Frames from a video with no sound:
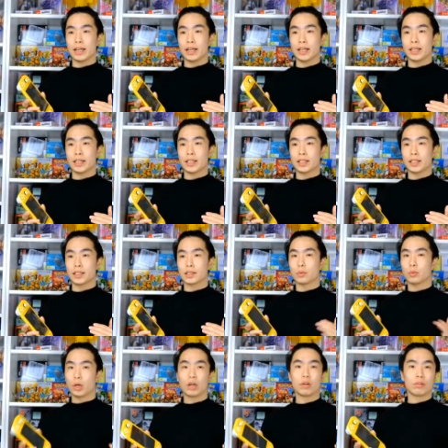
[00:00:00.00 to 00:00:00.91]
is,
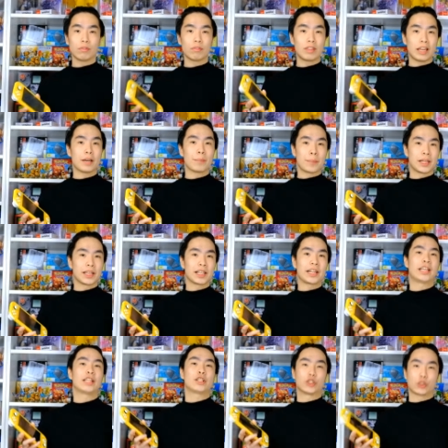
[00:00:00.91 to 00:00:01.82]
well, the
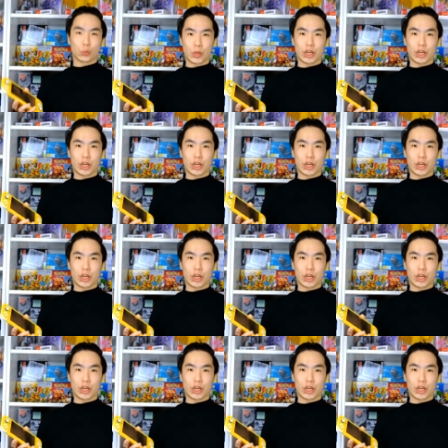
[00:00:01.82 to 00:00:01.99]
ability to